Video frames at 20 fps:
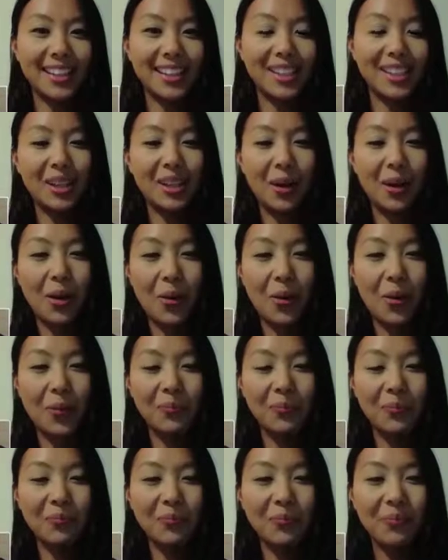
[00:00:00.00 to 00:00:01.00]

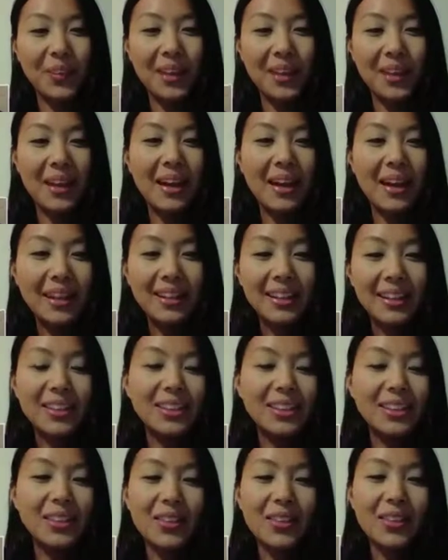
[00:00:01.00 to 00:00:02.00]
So
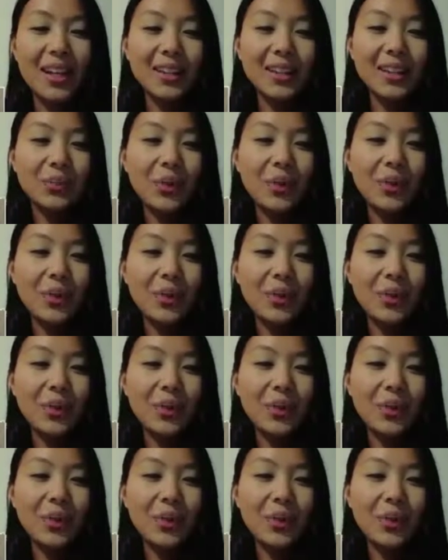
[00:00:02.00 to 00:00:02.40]
that's